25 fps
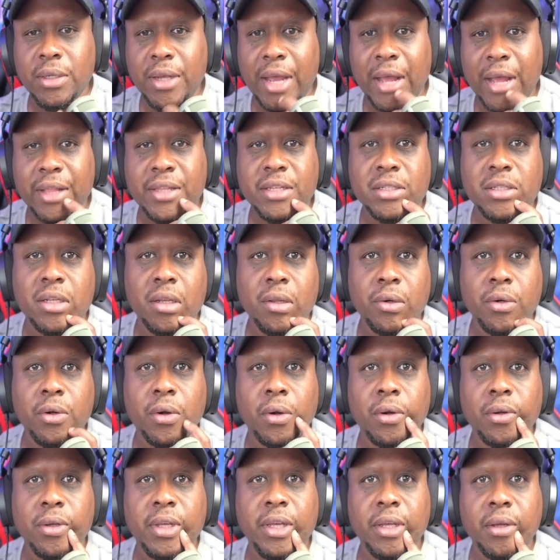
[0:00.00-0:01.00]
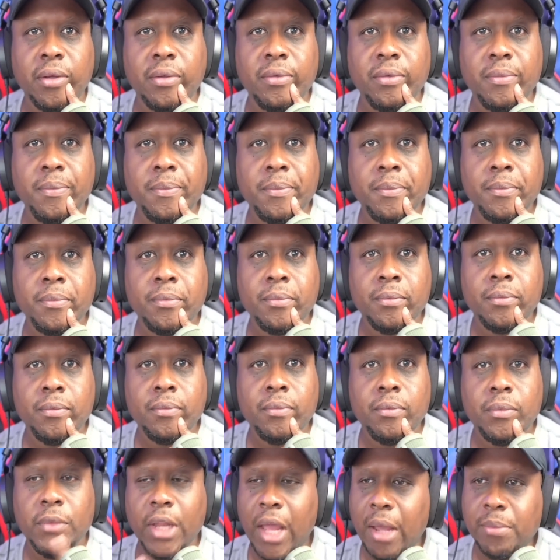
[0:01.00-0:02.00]
got this little girl killed.
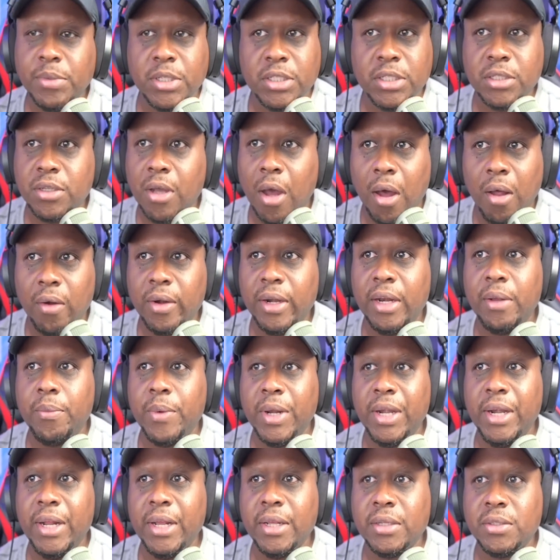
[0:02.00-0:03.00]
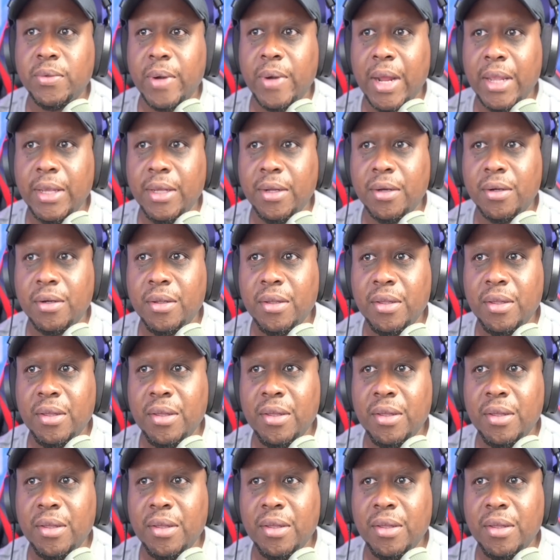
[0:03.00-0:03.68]
I'm just calling it what it is right here.